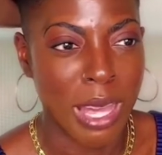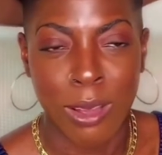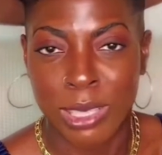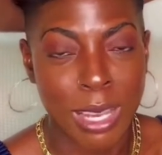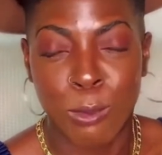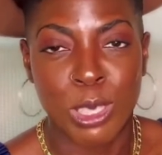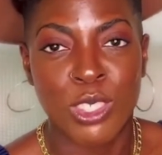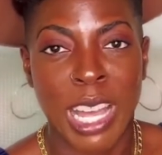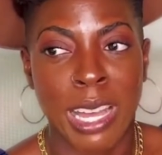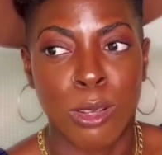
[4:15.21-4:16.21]
I only have one
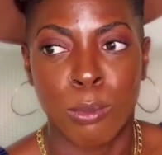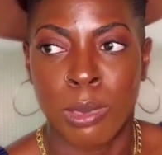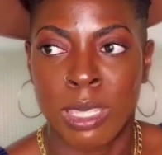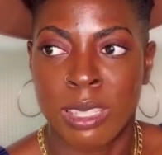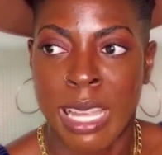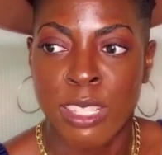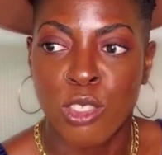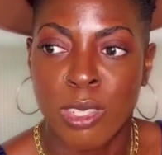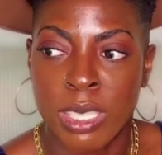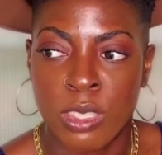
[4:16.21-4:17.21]
child, but that
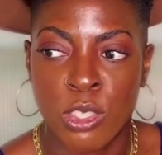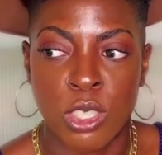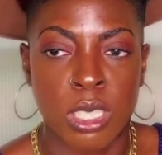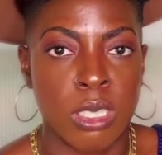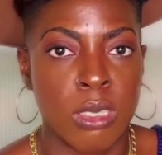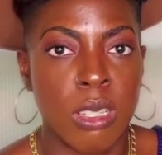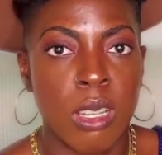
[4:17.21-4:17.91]
transitioned